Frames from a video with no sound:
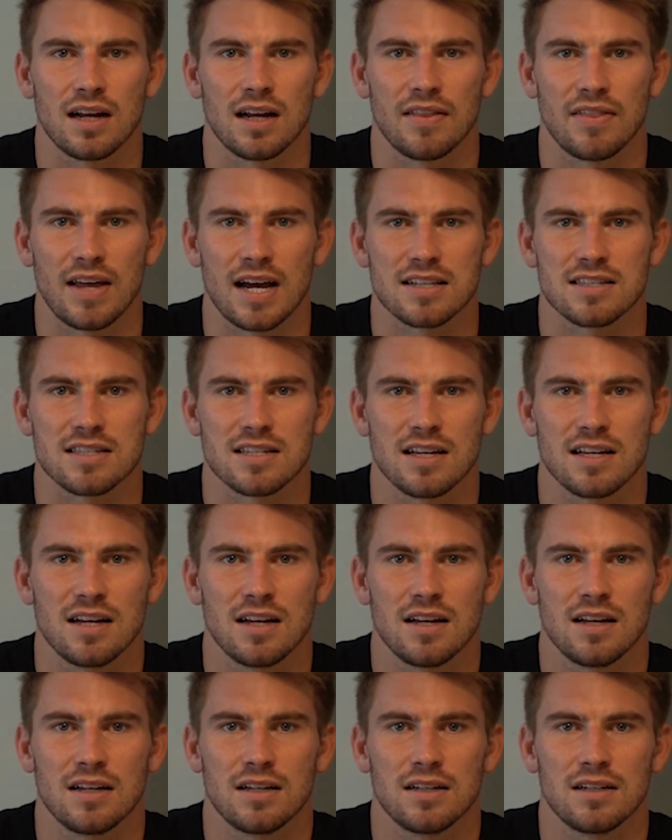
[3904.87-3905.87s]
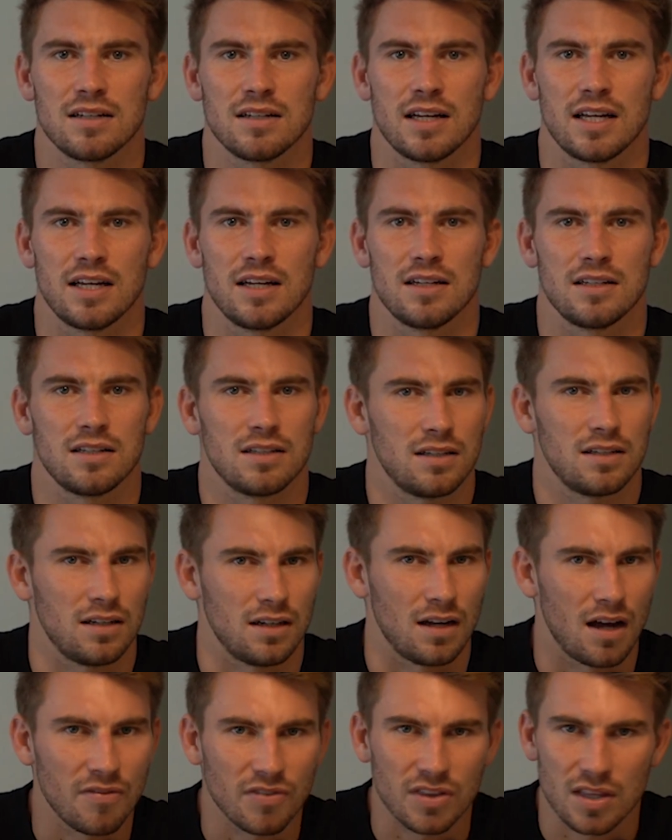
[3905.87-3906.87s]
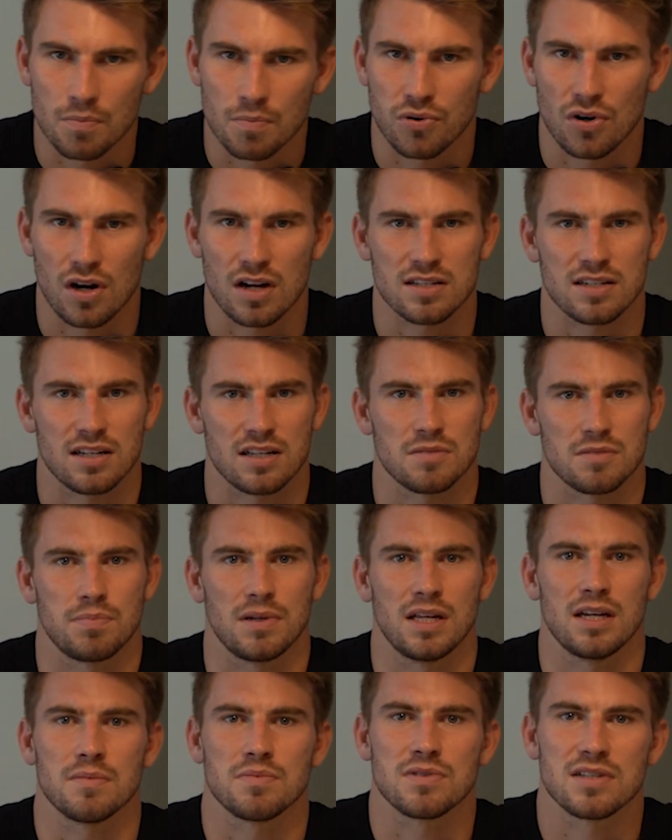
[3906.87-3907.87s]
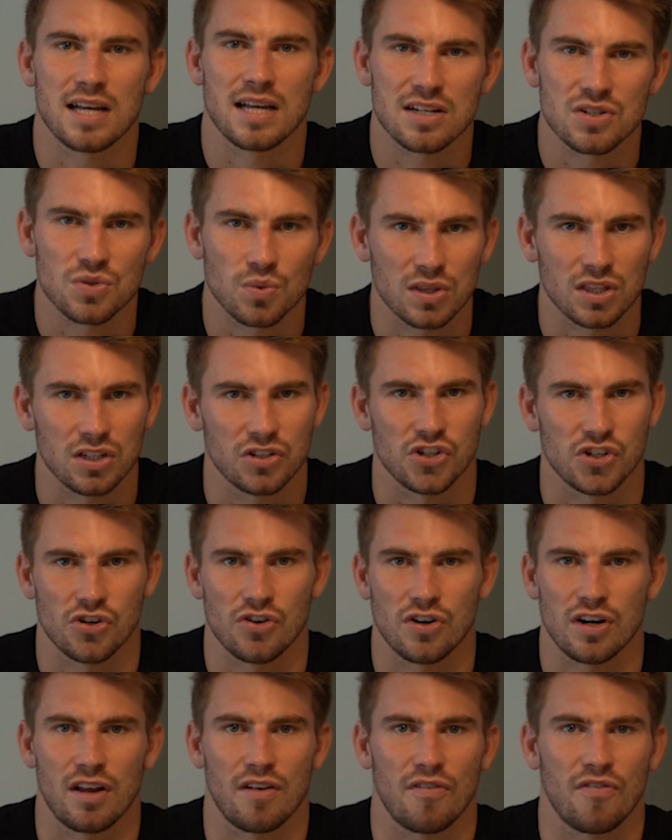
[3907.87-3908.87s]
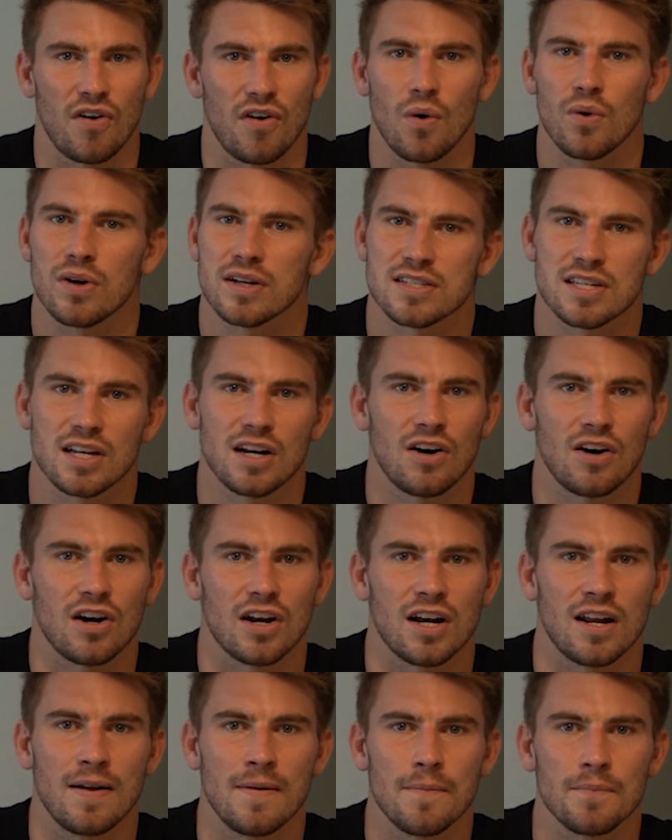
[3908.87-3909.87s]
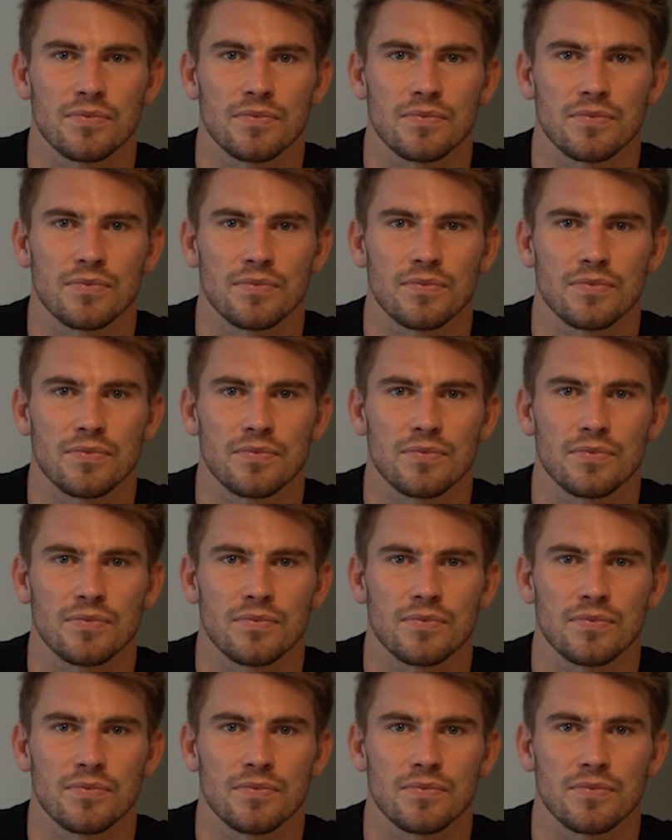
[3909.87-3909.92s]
And that's loving the process, being obsessed with the journey, focusing on